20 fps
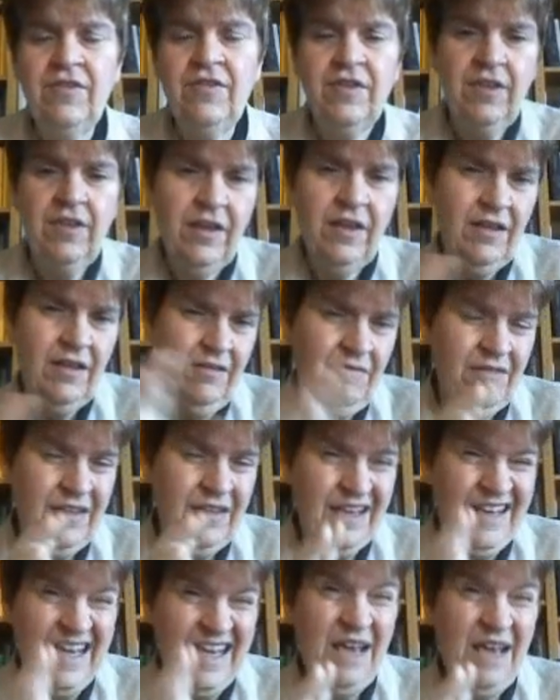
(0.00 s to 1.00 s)
Keeping this
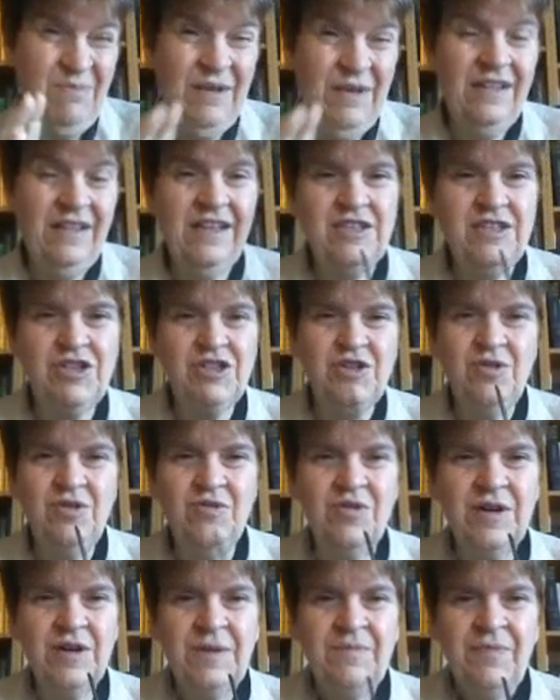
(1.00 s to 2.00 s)
short, if
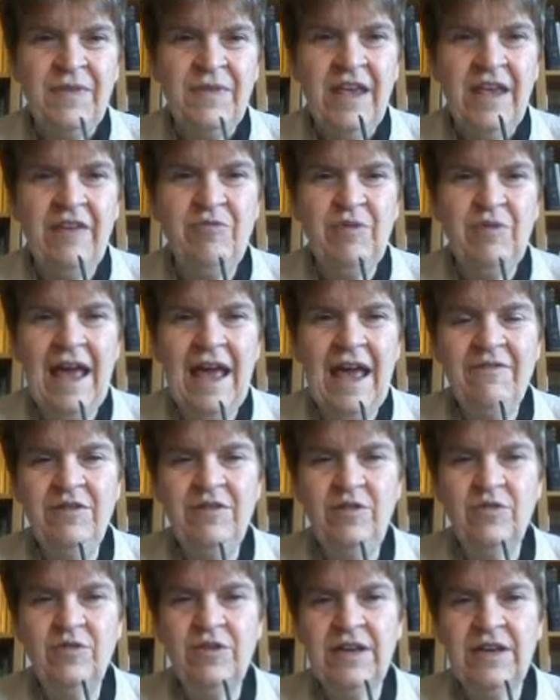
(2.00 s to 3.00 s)
we have a look at his
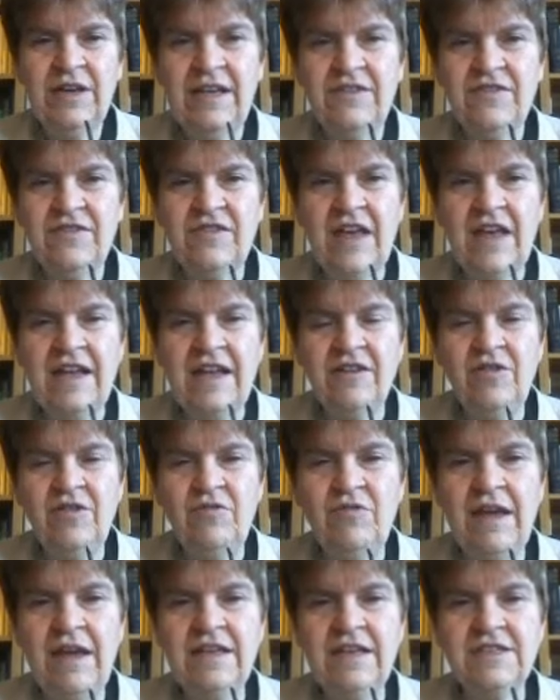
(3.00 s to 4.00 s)
Saturn-Uranus
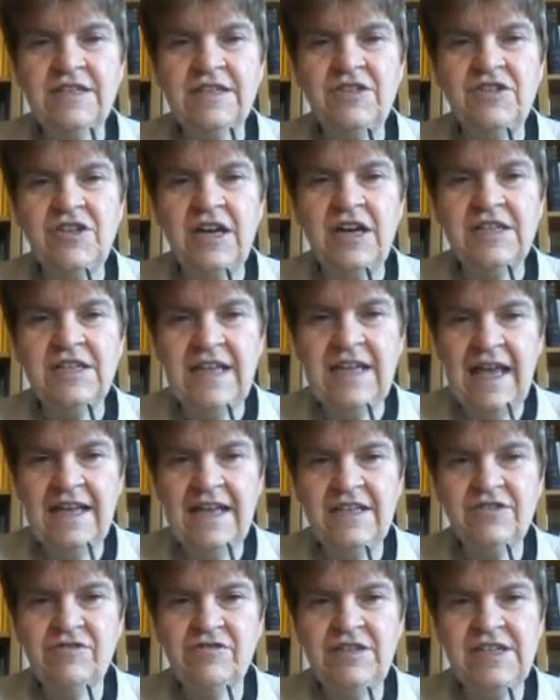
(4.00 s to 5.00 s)
conjunction, Hans Christian
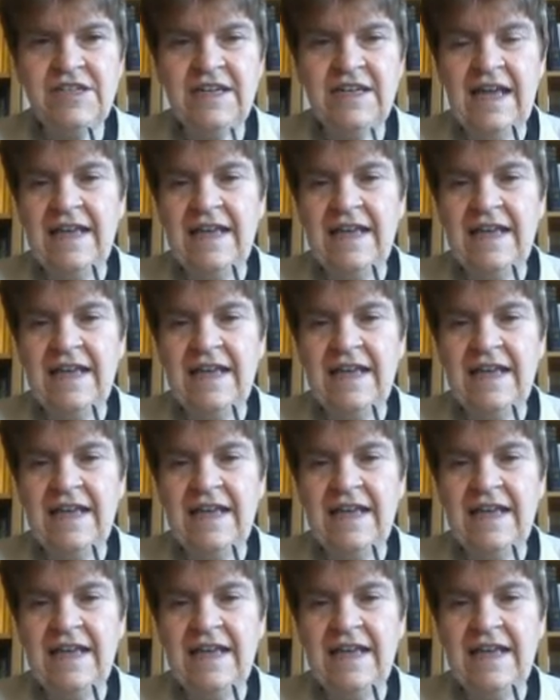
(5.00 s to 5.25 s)
Andersen,